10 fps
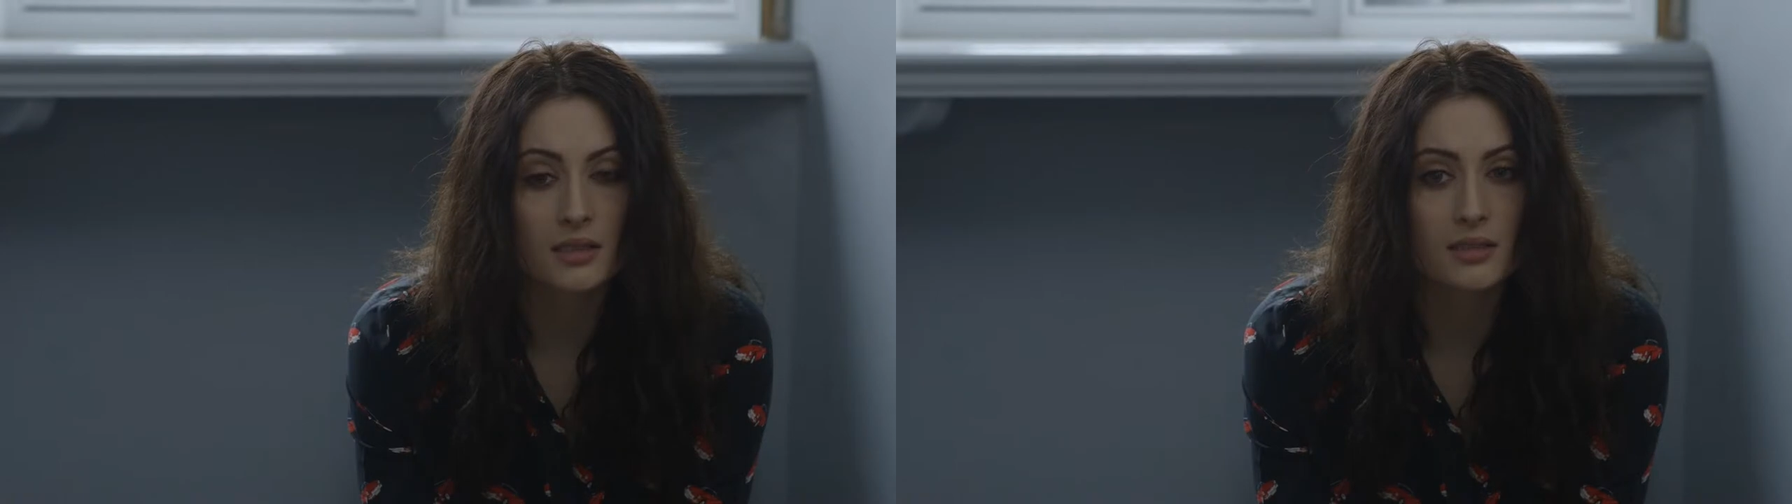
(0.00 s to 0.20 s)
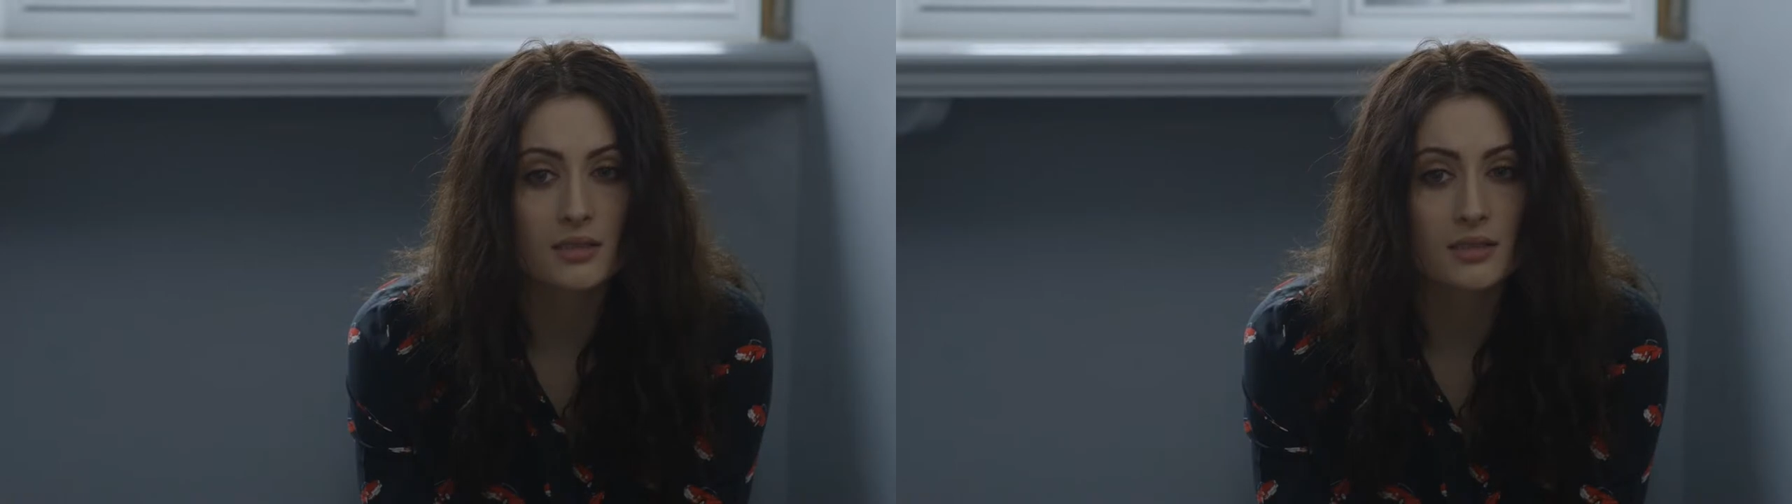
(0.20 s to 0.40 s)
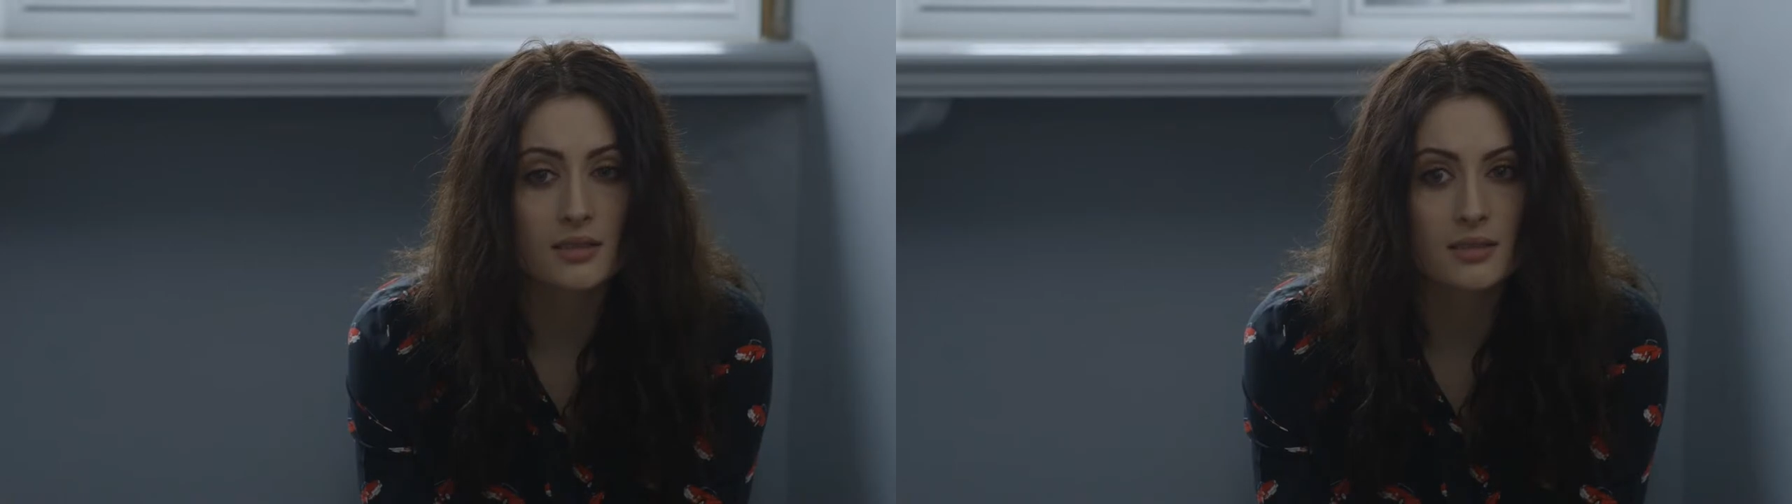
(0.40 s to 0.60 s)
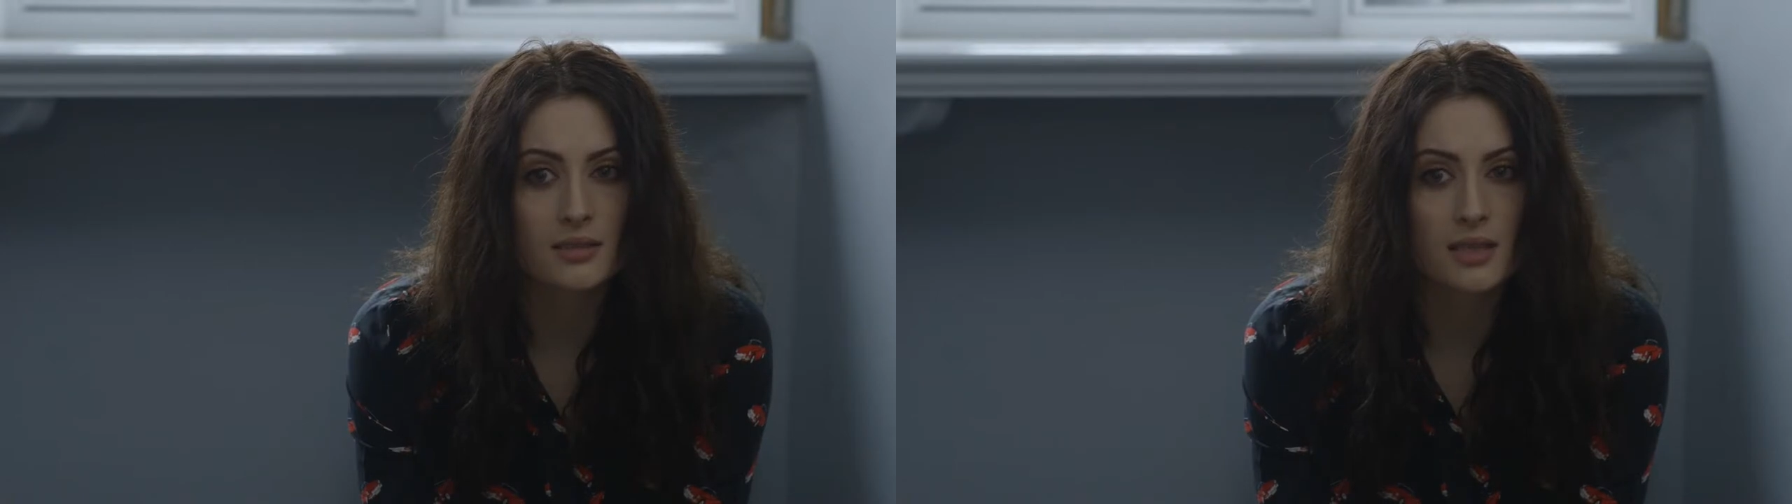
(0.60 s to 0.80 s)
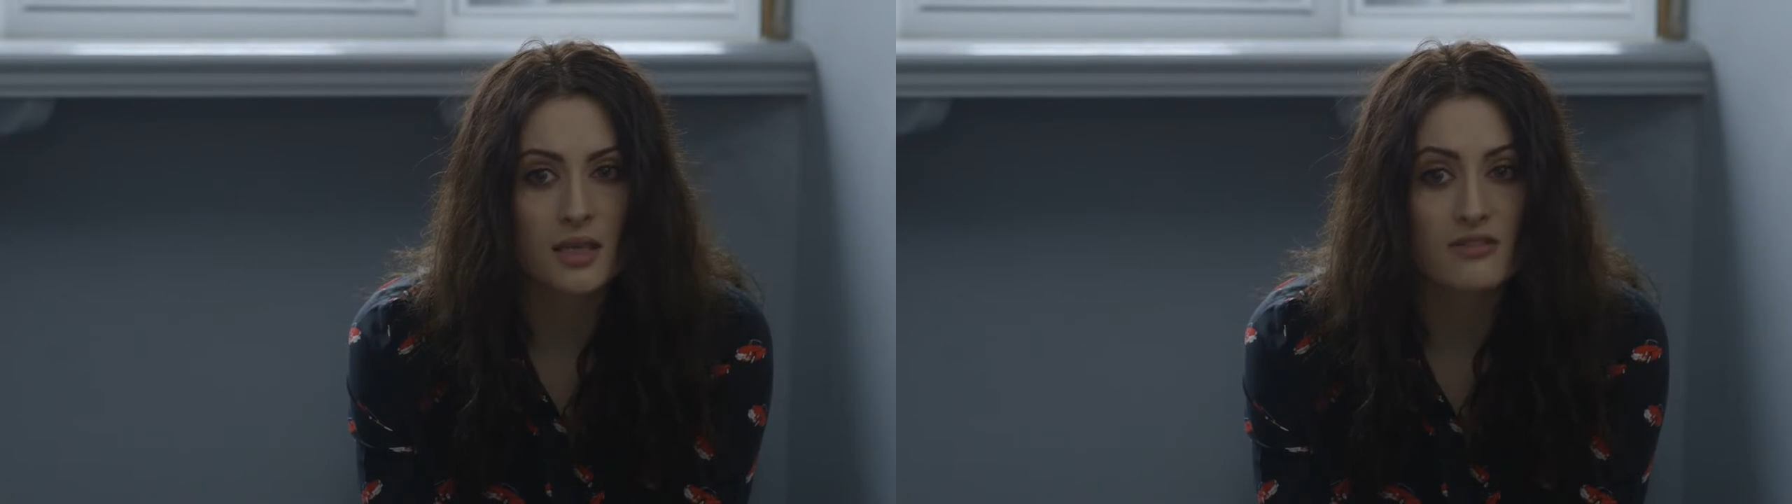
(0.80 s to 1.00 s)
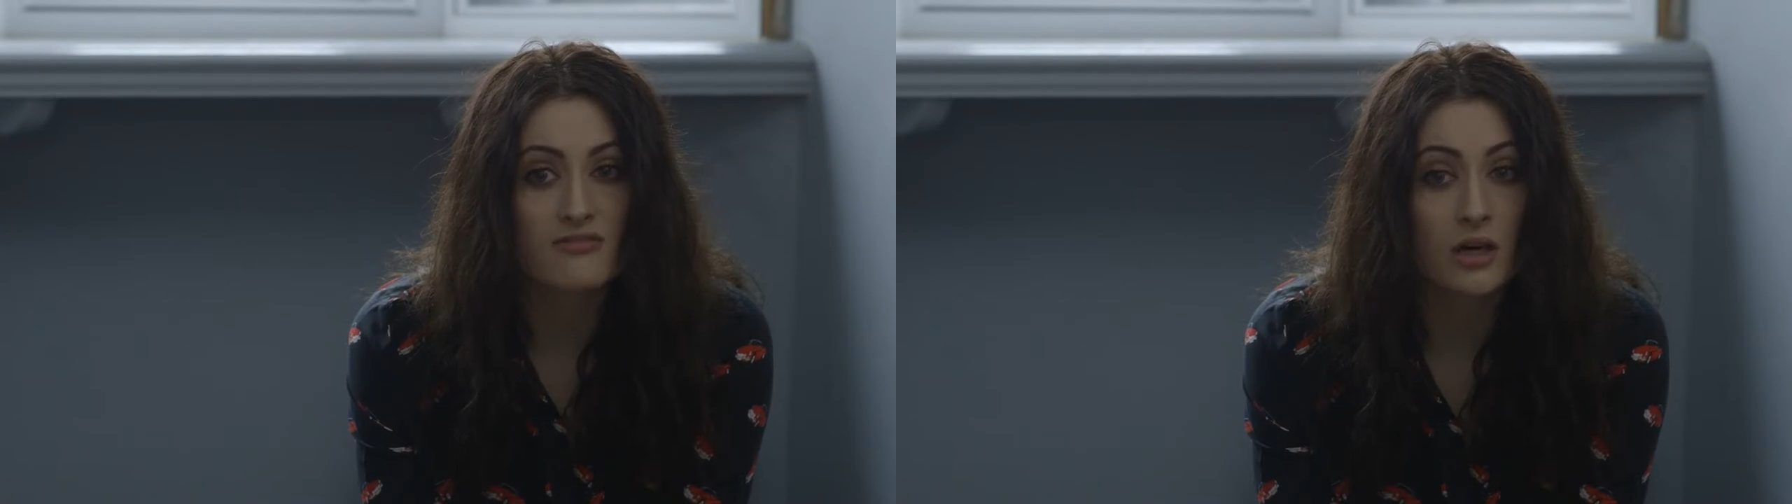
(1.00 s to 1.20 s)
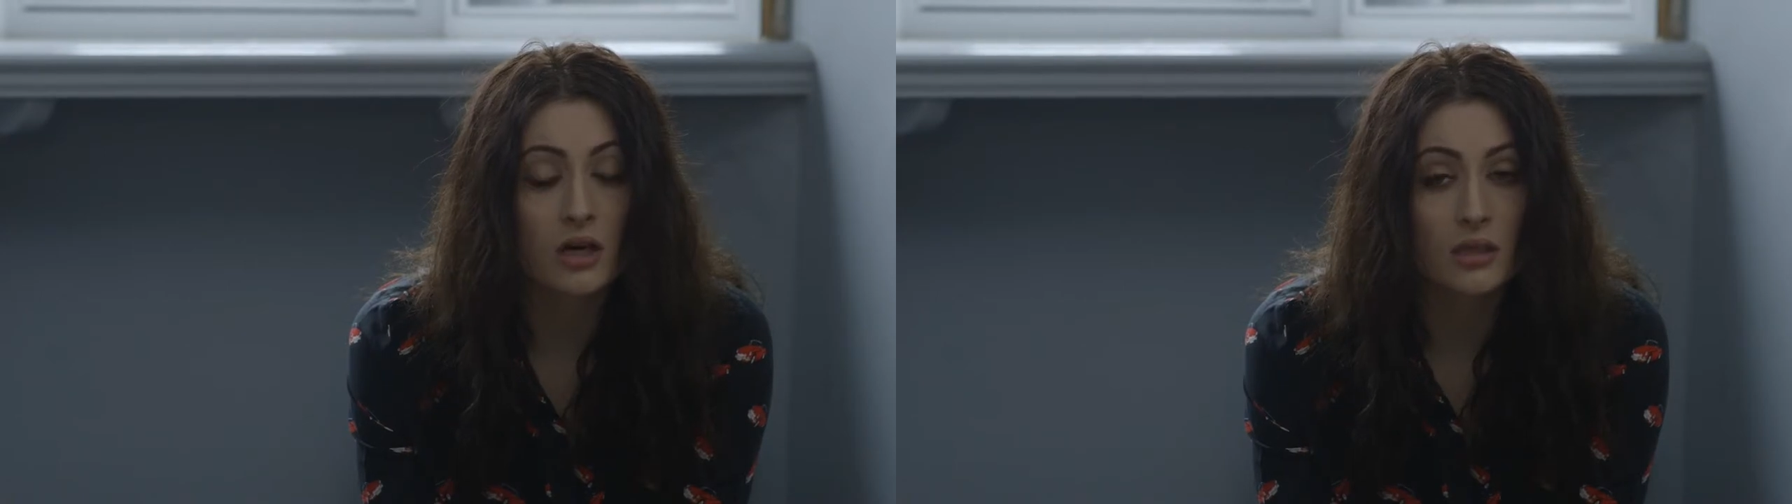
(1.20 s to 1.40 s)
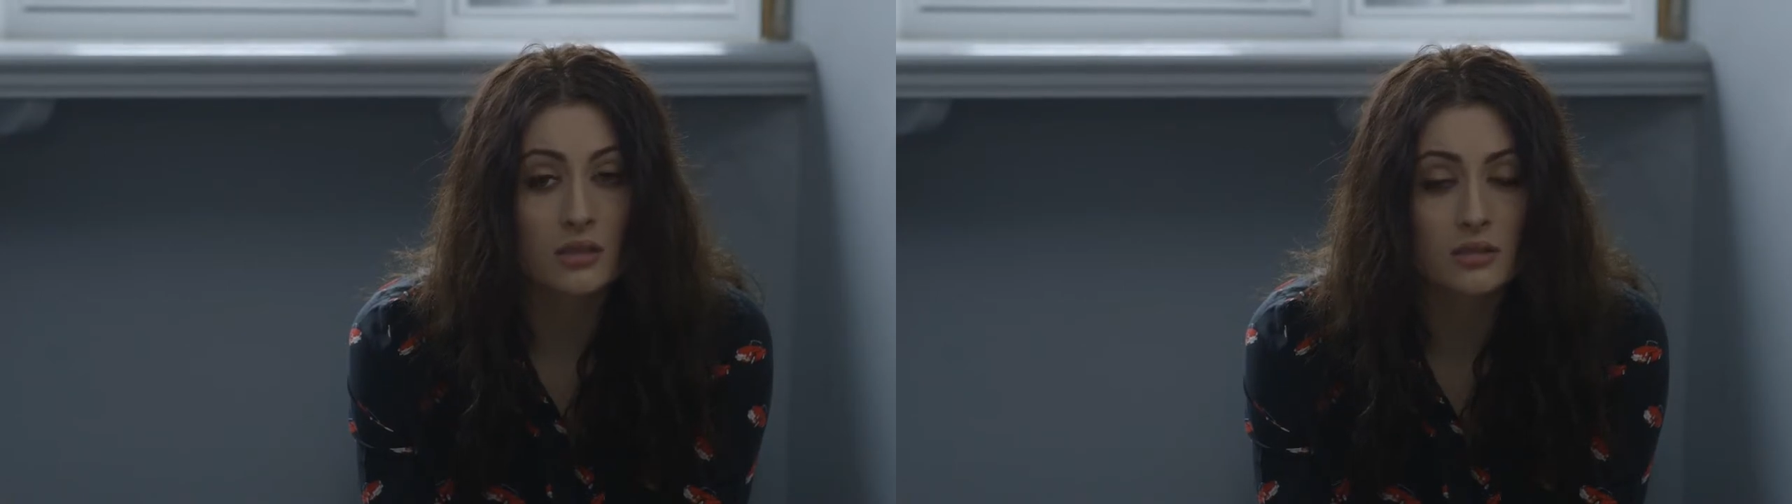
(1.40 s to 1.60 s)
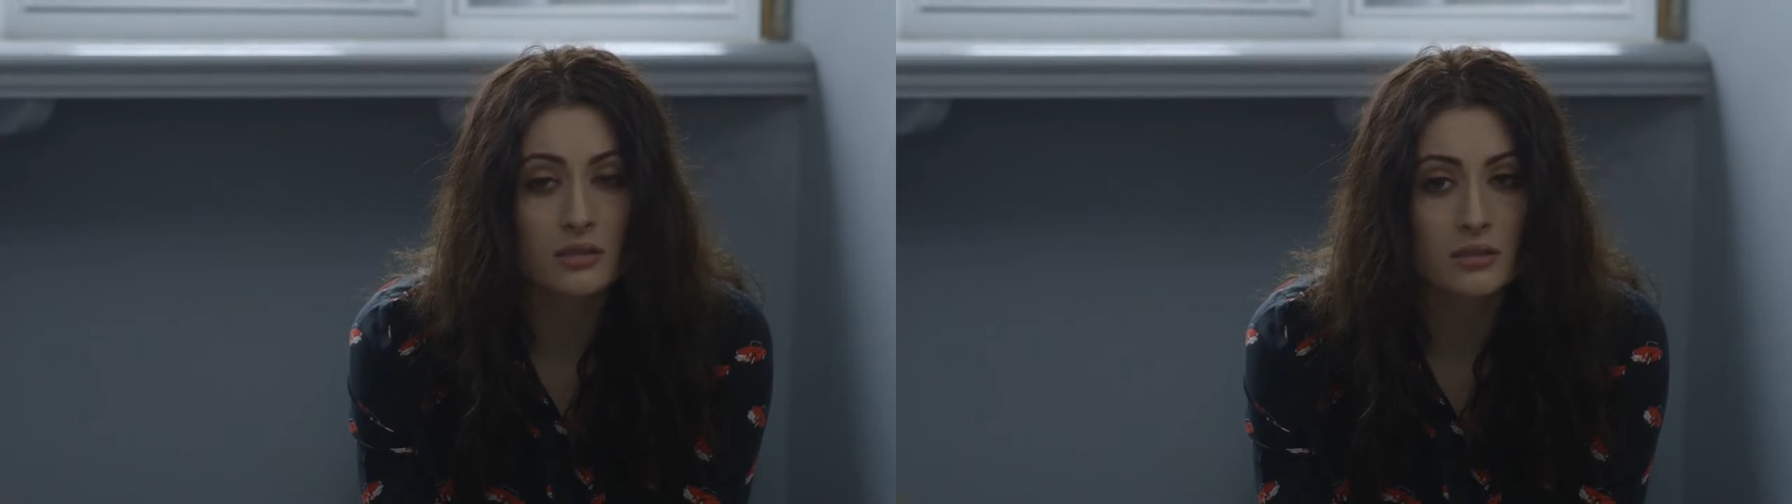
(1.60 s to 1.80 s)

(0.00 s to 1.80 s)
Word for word: and save her,